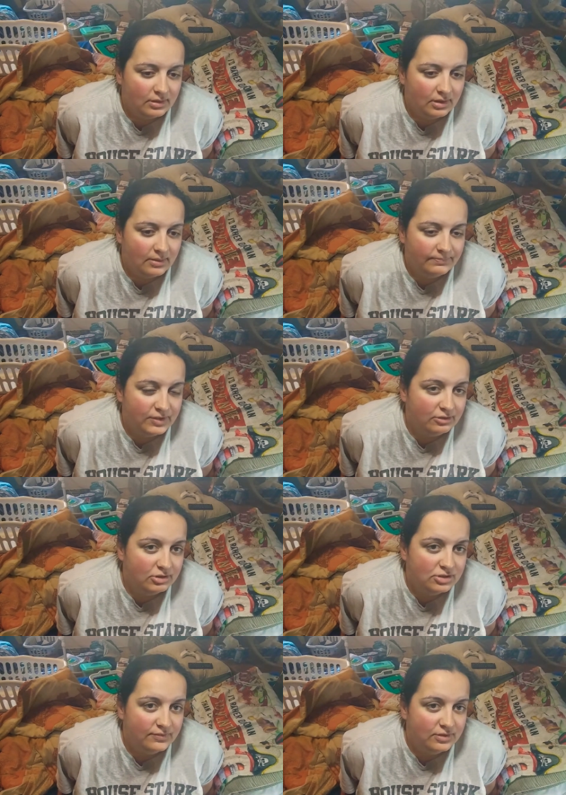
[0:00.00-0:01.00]
um, the
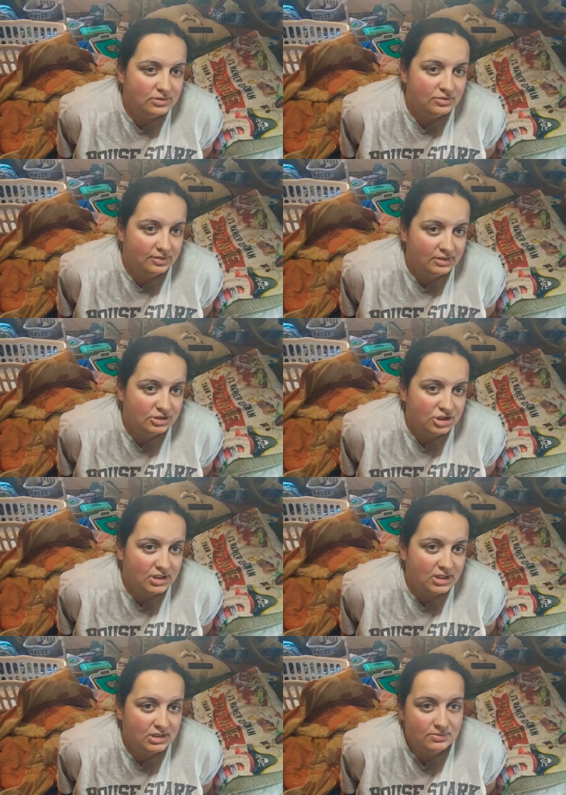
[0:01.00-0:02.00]
Grishaverse
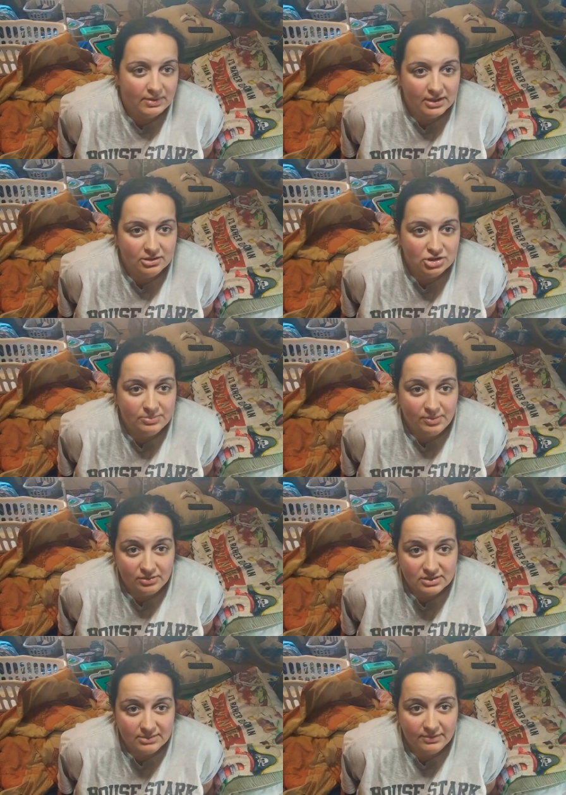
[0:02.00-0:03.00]
trilogy is where she
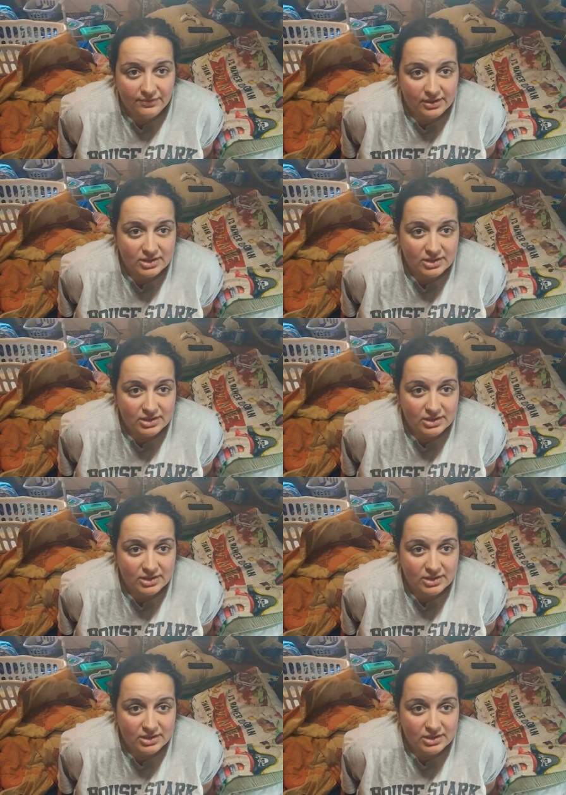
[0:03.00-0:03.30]
pulled some of her